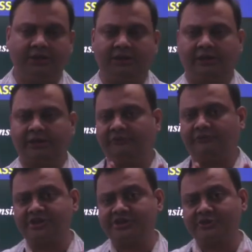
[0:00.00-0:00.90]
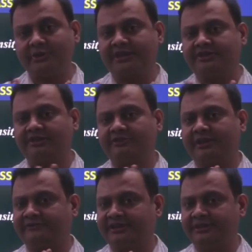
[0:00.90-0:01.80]
In the first two lectures,
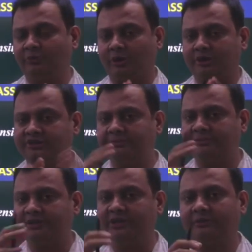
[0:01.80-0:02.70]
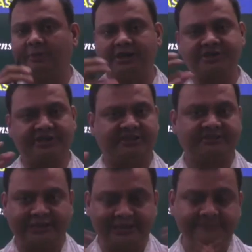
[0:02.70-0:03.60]
we have seen what is the meaning of the mass
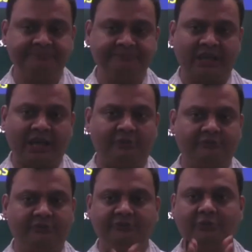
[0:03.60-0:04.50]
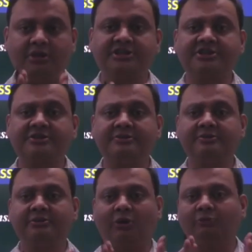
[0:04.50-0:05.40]
density, and we focused
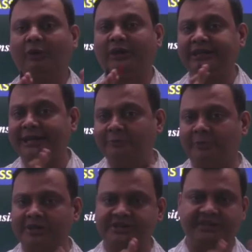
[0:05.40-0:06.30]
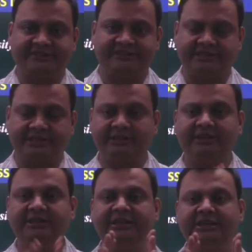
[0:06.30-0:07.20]
on one type of mass density,
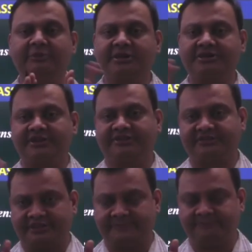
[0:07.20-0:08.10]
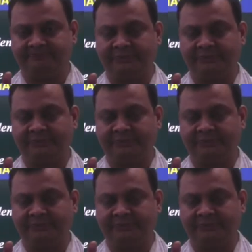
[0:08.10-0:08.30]
the linear mass density.